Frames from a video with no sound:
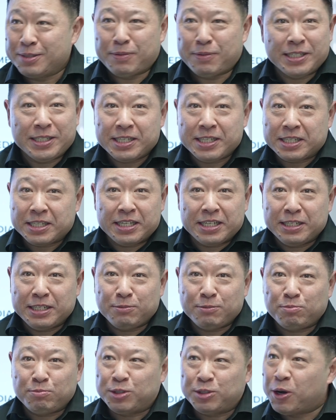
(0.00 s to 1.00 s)

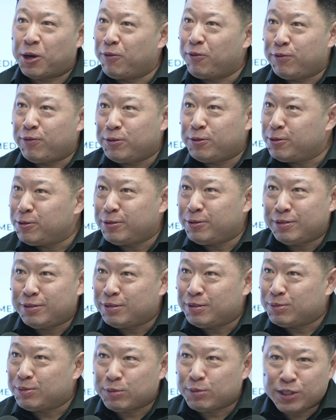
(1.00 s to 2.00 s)
basically
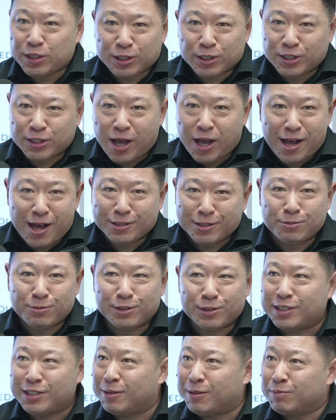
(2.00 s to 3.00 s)
tofu with the sauce,
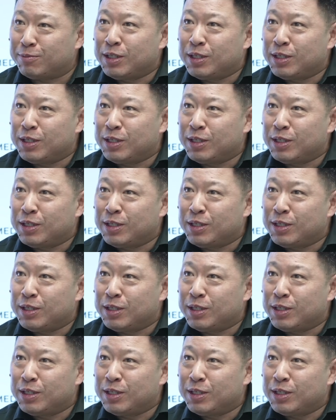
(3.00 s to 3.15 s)
with some